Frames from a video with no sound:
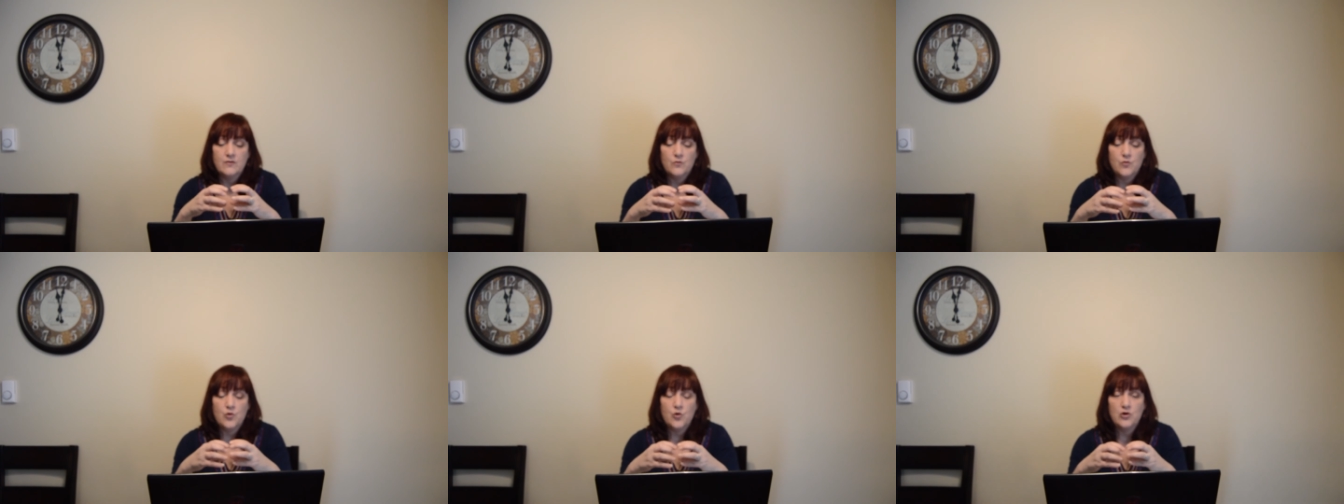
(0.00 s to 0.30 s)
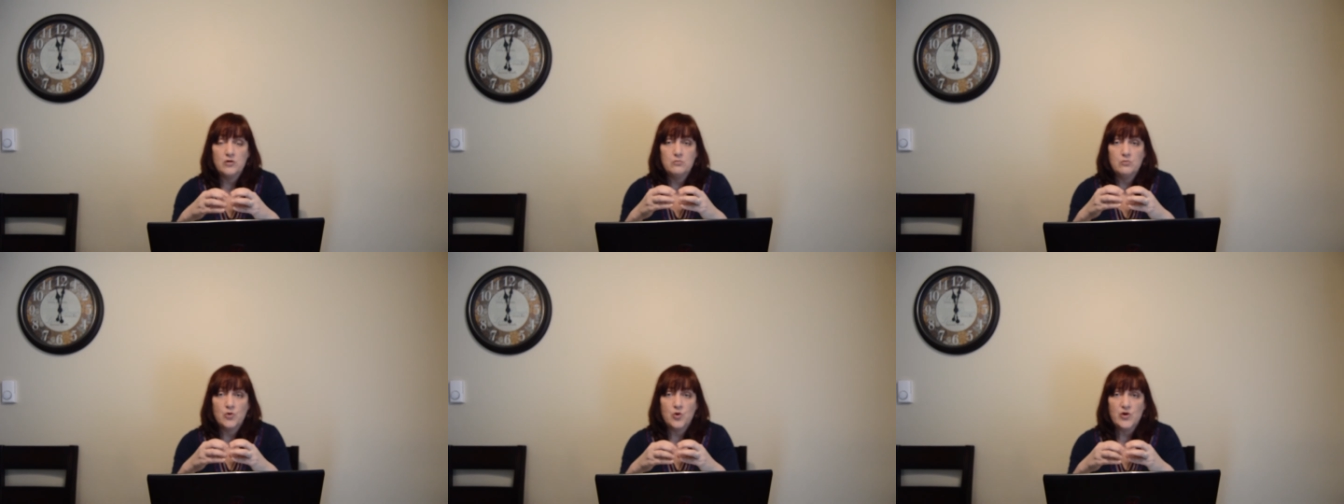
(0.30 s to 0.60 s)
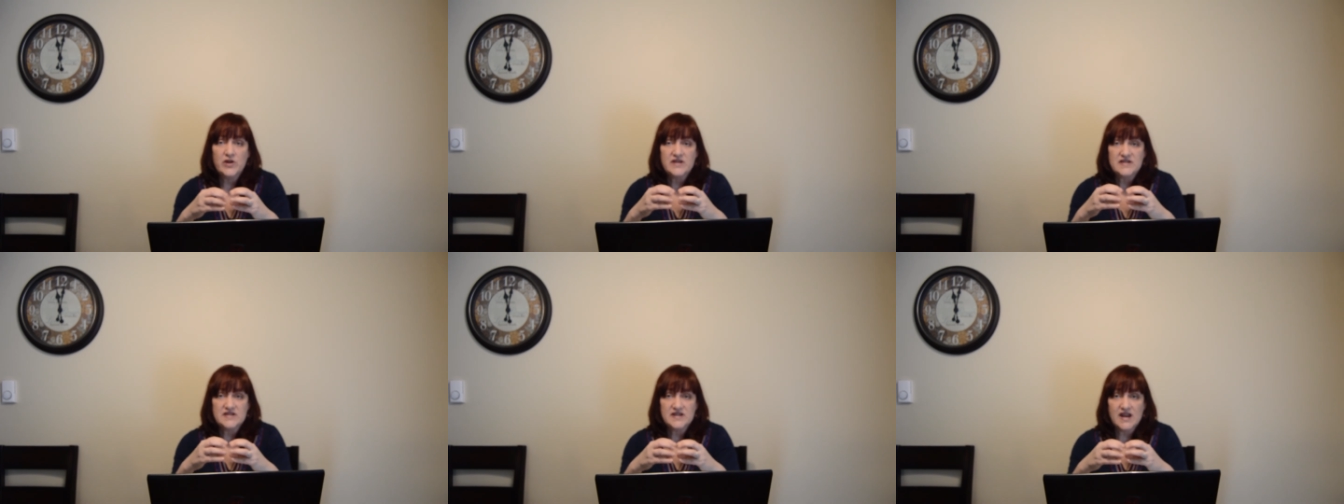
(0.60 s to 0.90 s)
warm,
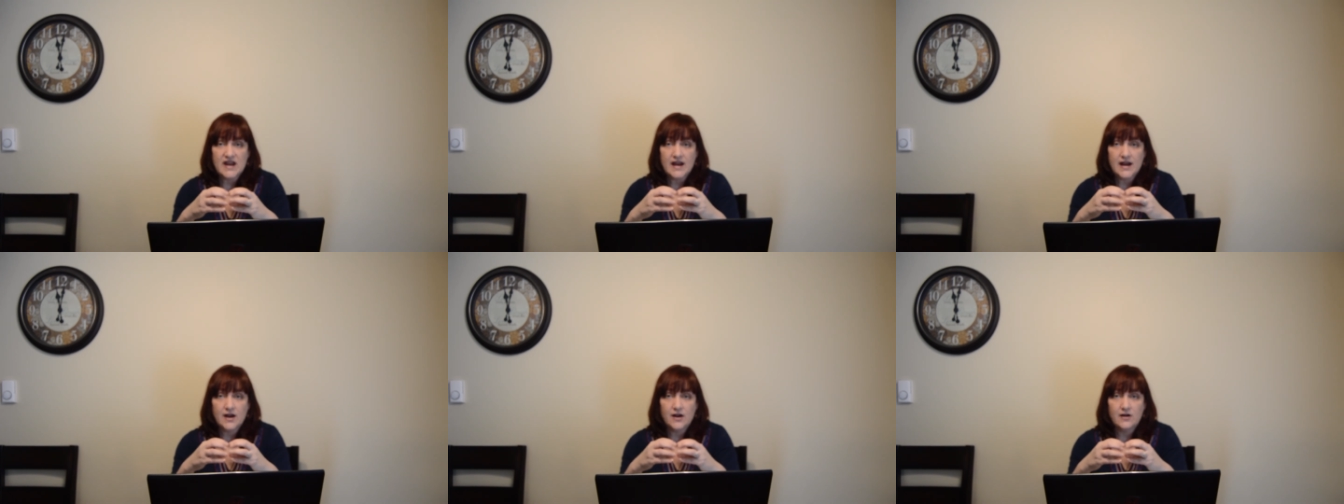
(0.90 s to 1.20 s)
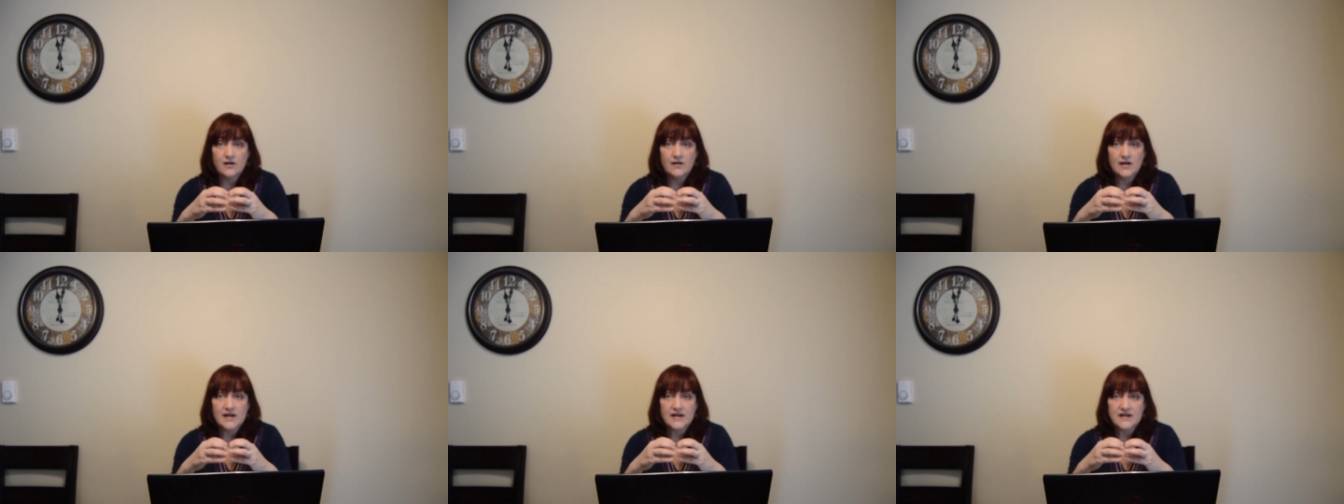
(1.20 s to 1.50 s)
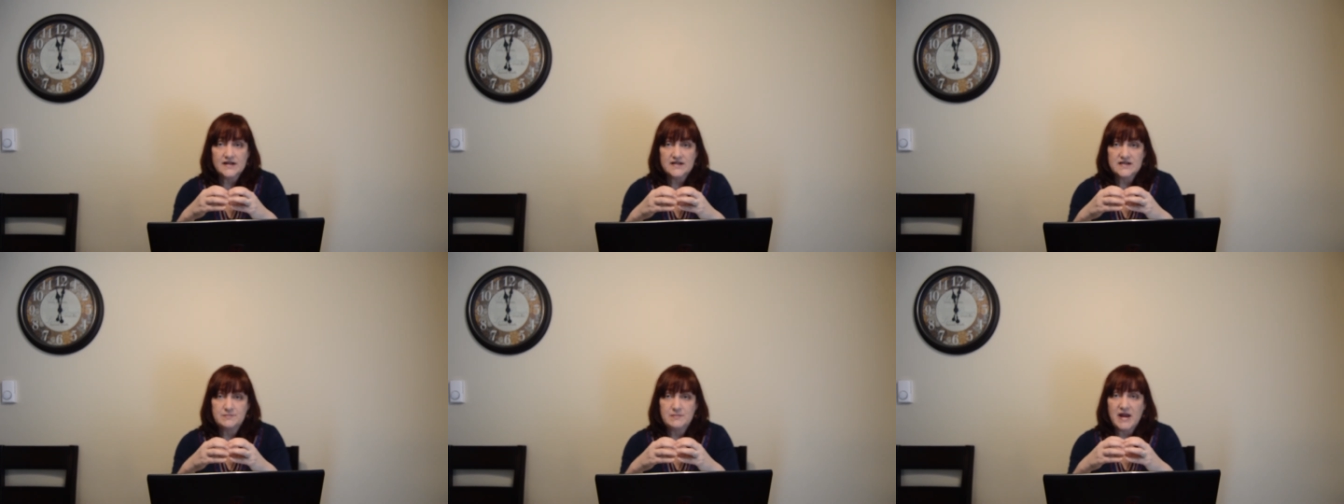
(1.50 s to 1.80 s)
moist air, it
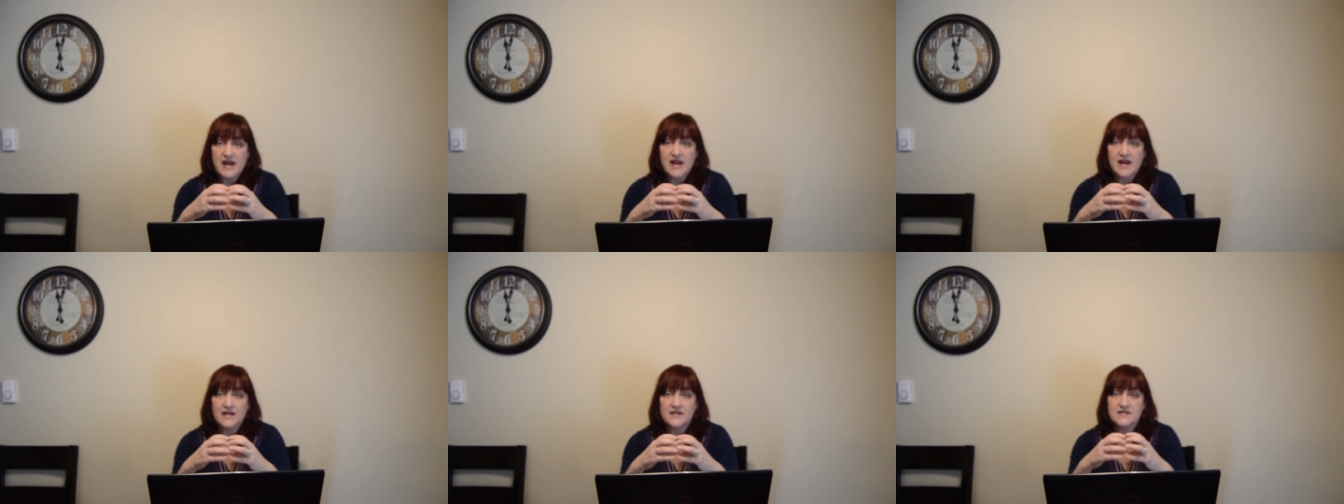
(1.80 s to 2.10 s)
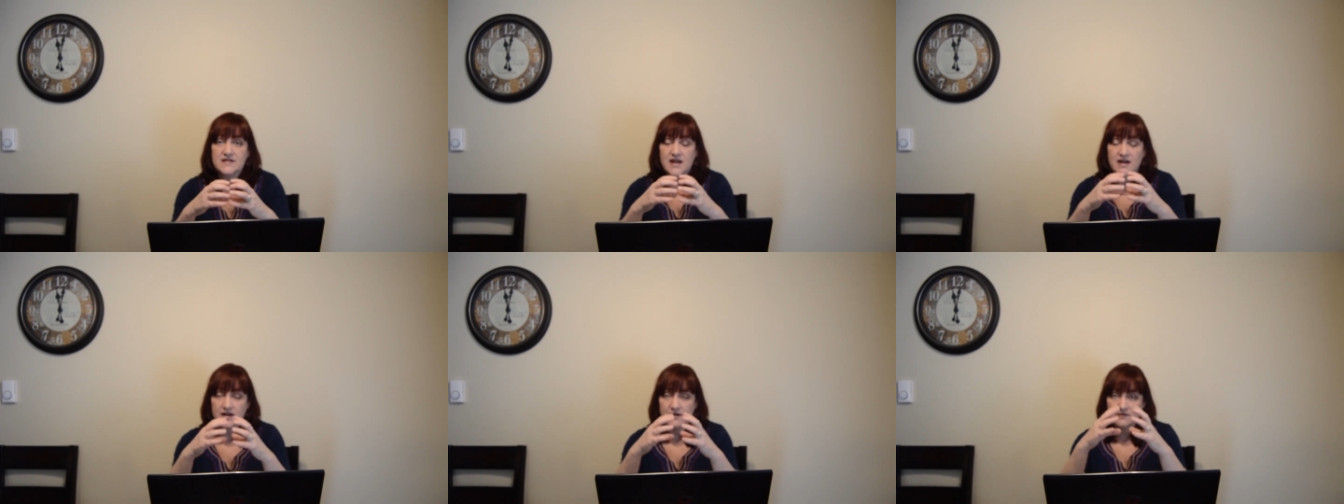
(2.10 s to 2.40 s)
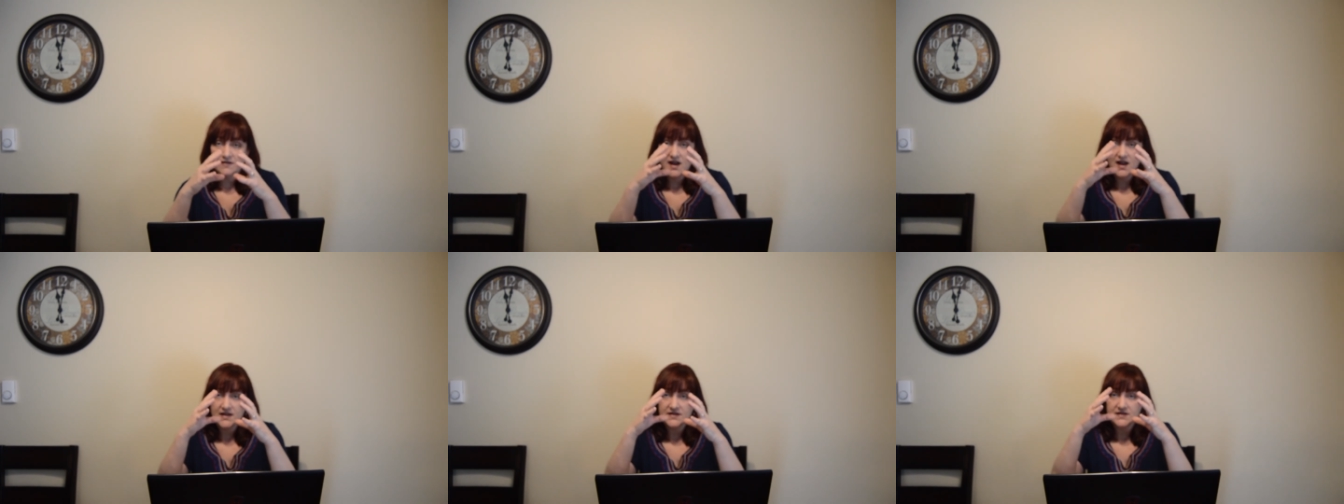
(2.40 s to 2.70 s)
expands and it
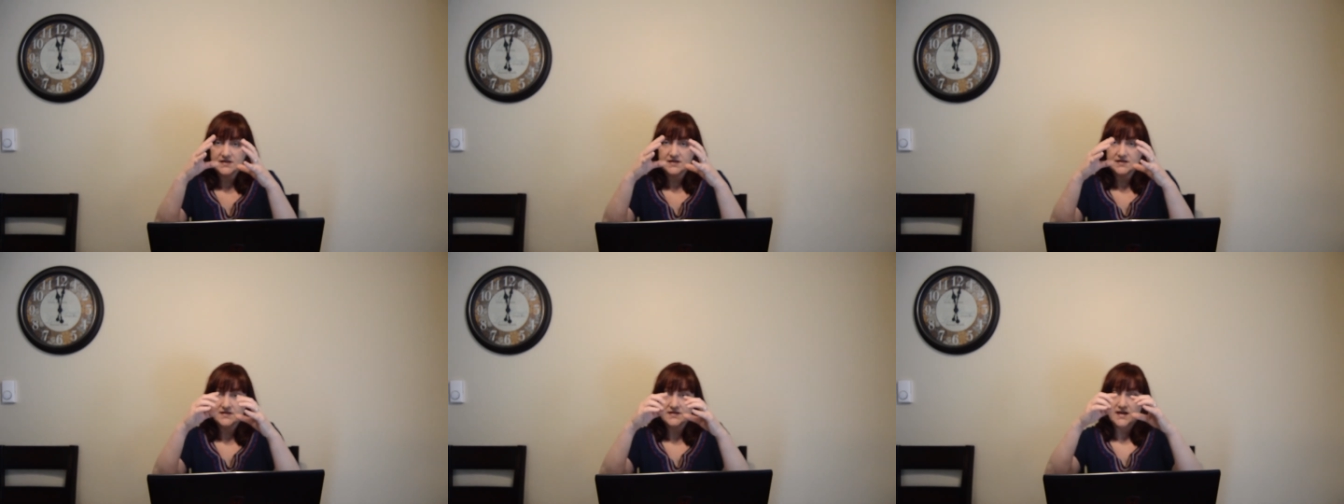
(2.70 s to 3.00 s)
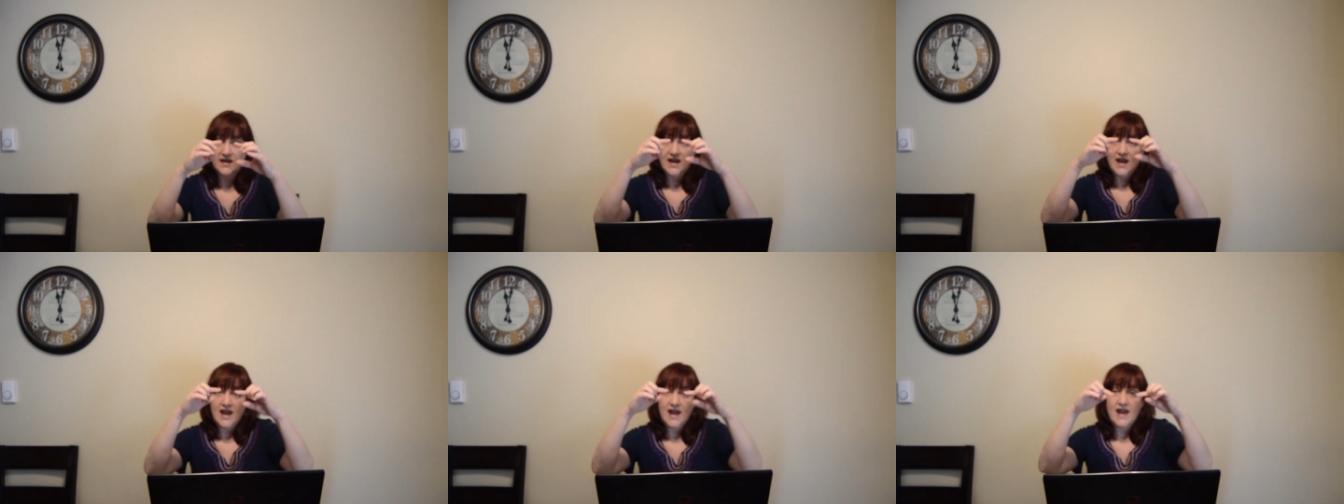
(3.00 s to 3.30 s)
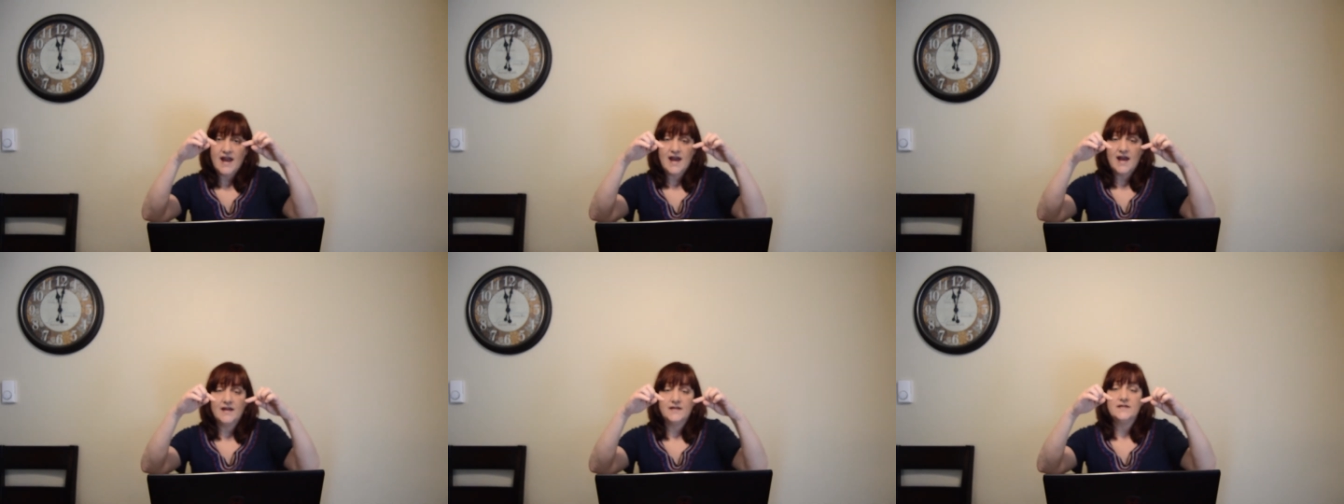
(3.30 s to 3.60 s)
rises.
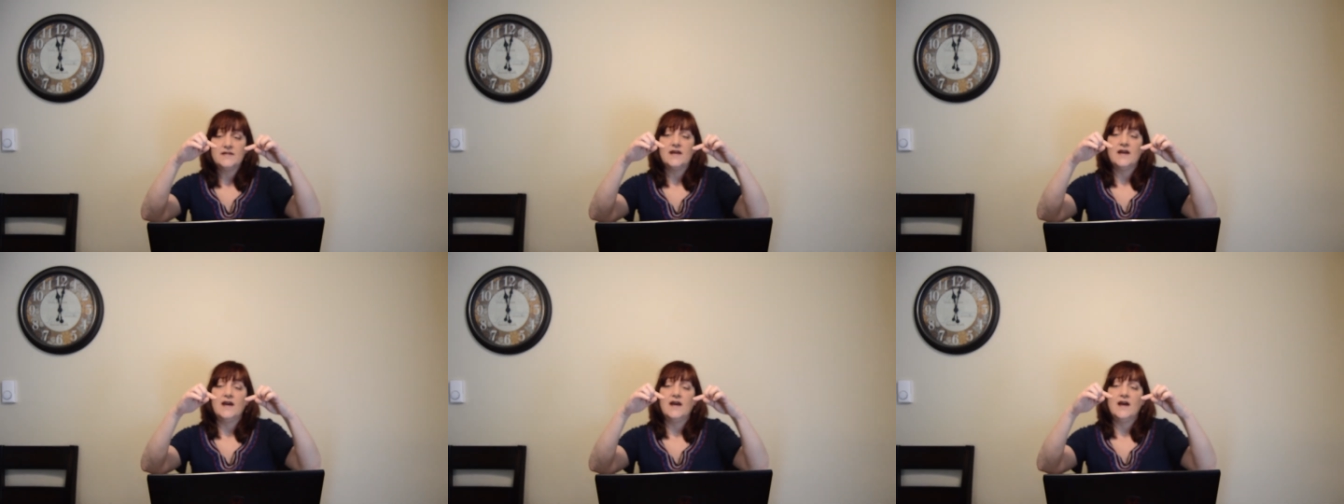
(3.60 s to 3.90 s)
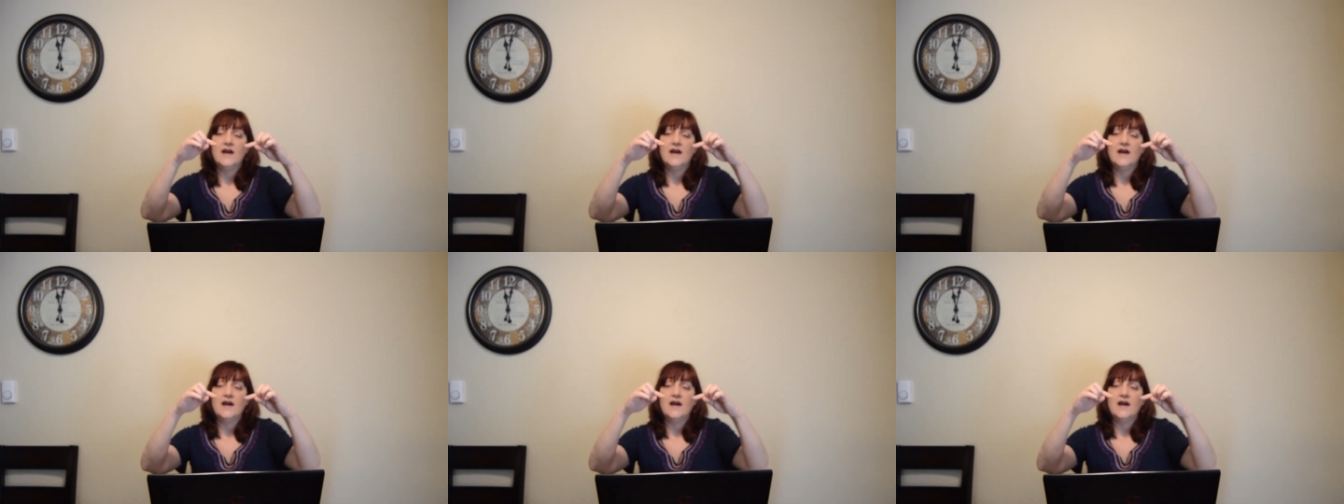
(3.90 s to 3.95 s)
And